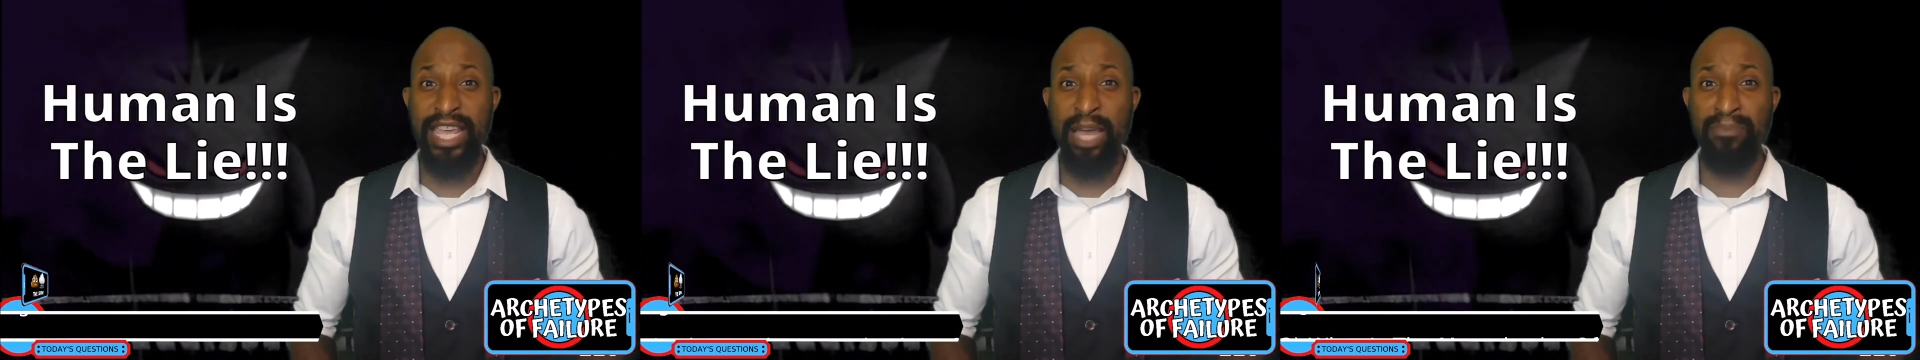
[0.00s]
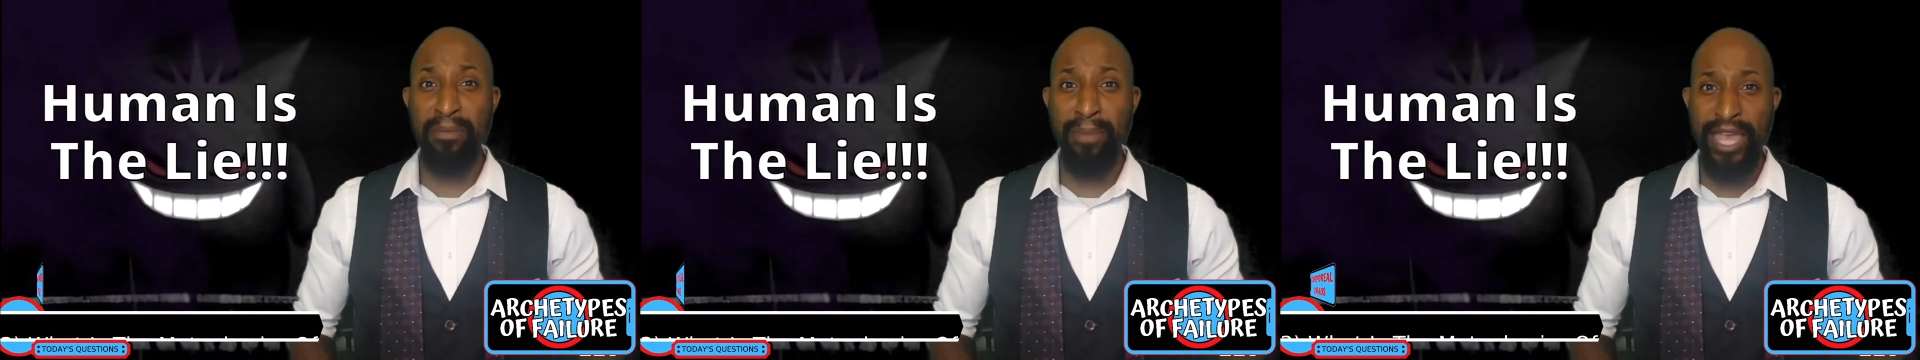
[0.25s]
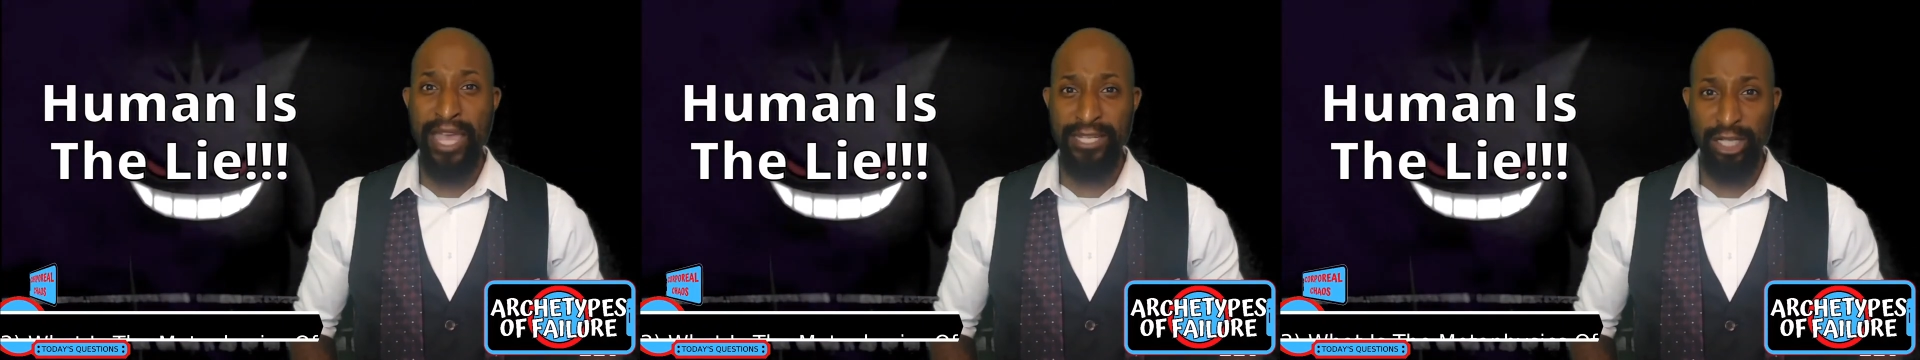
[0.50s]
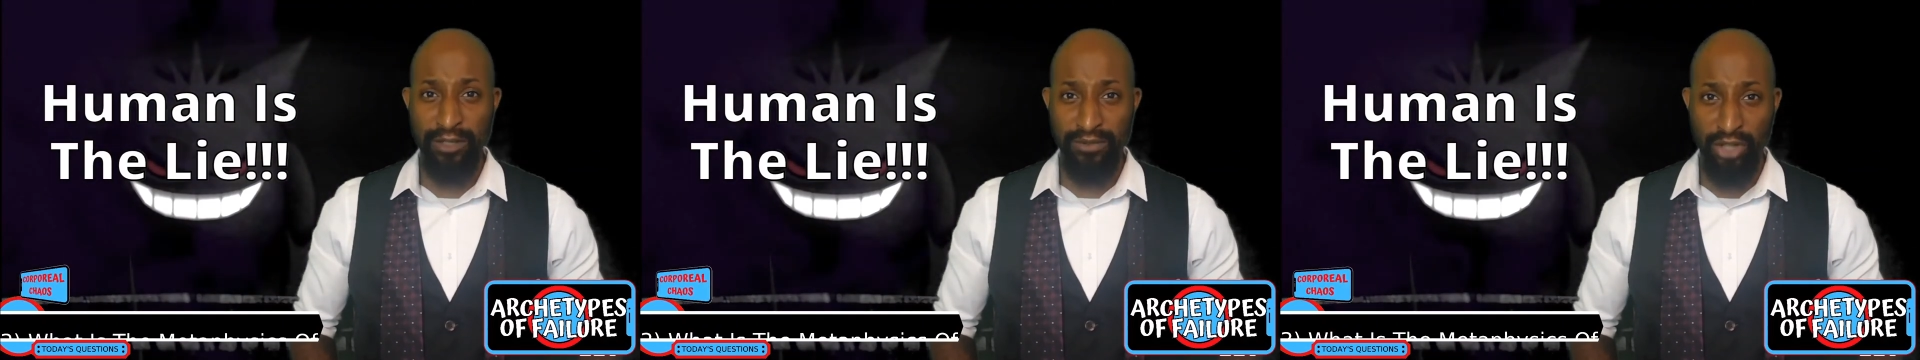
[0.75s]
to take up the
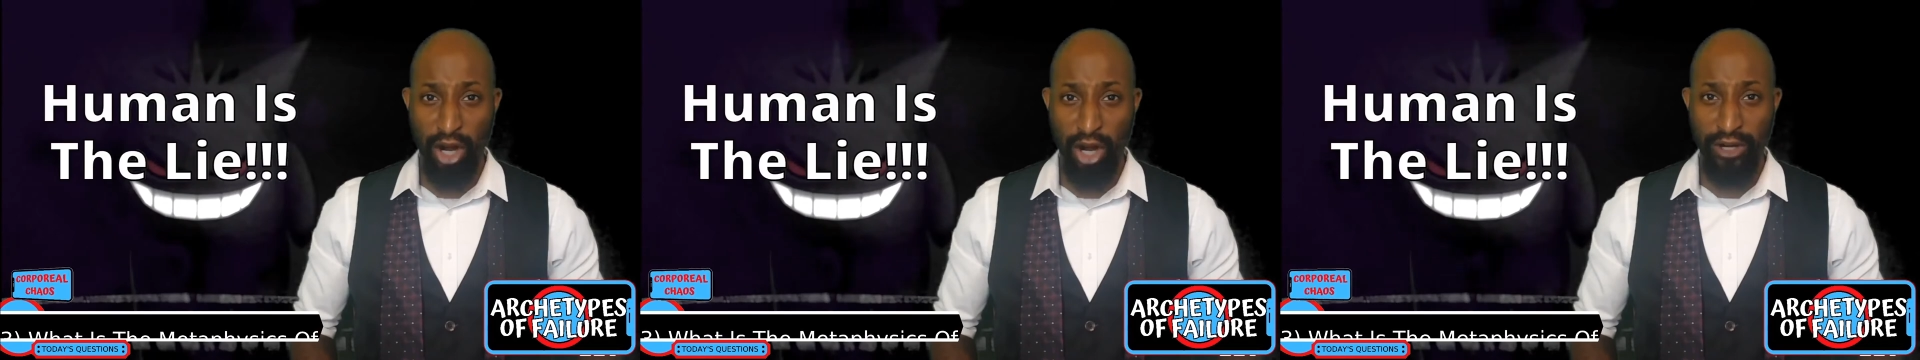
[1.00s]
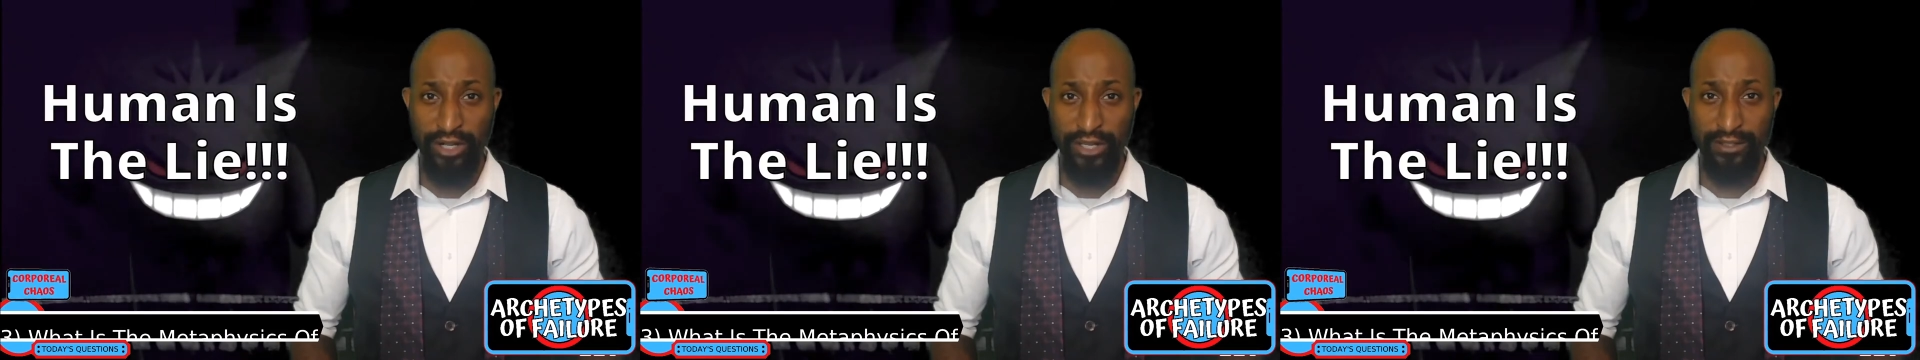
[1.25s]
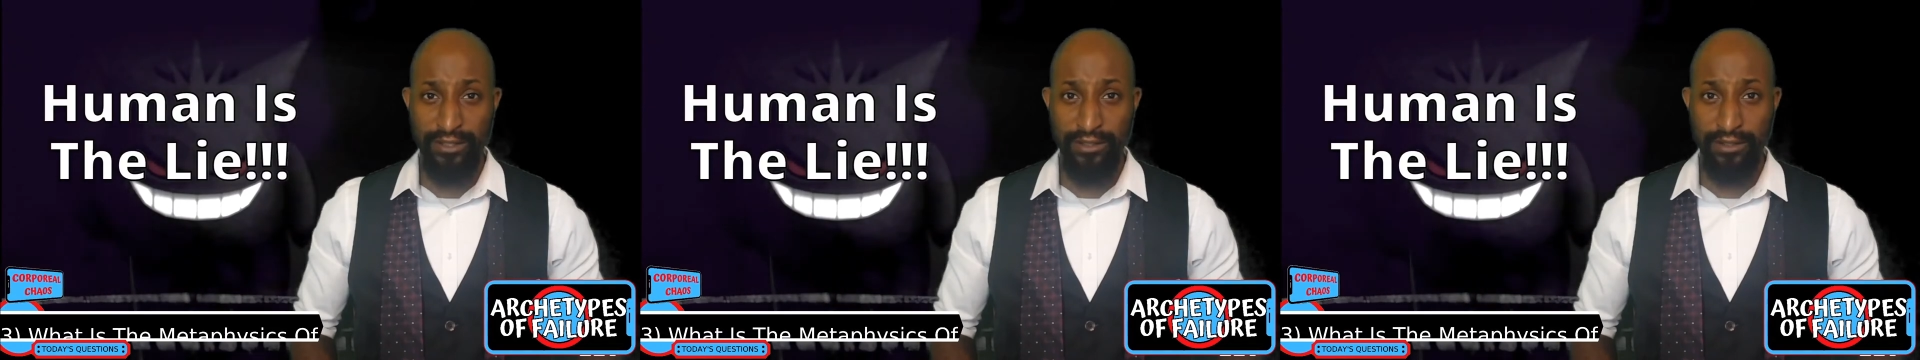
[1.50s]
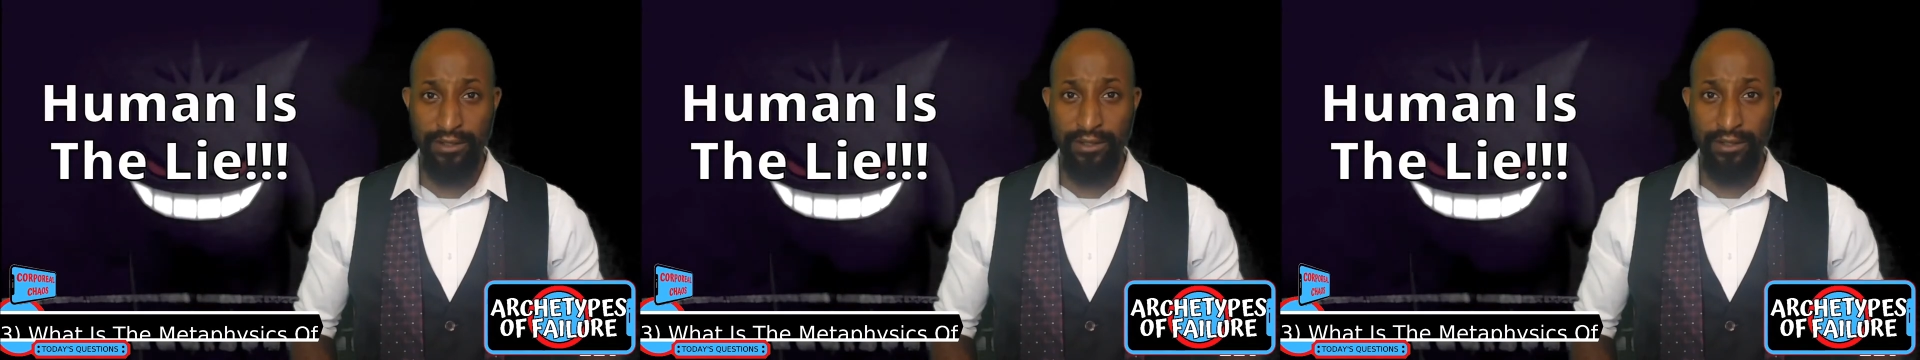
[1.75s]
mantle of
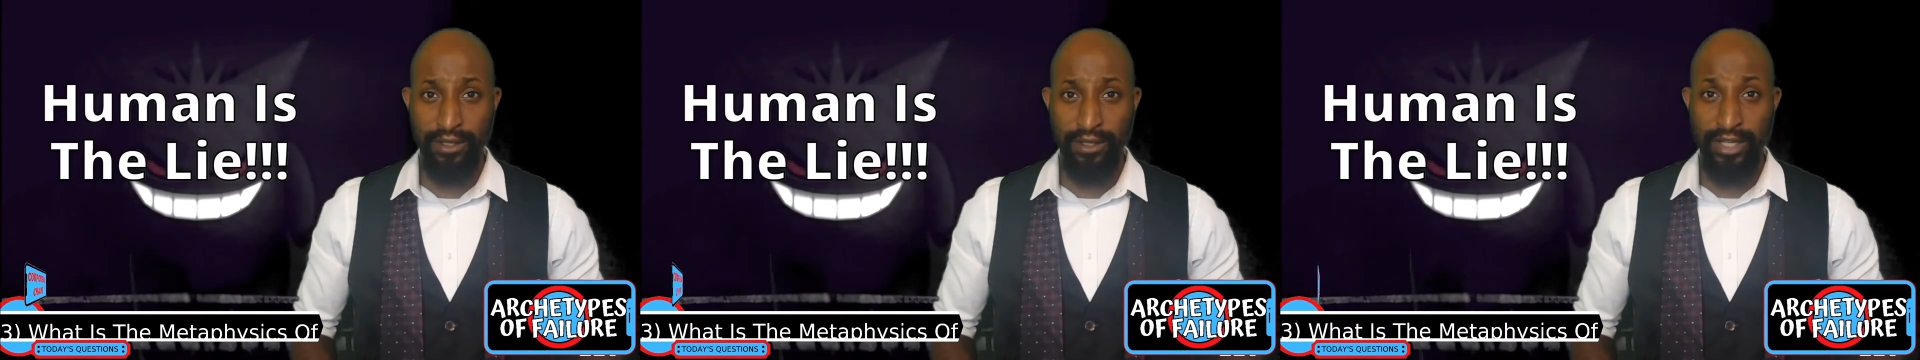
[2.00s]
darkness,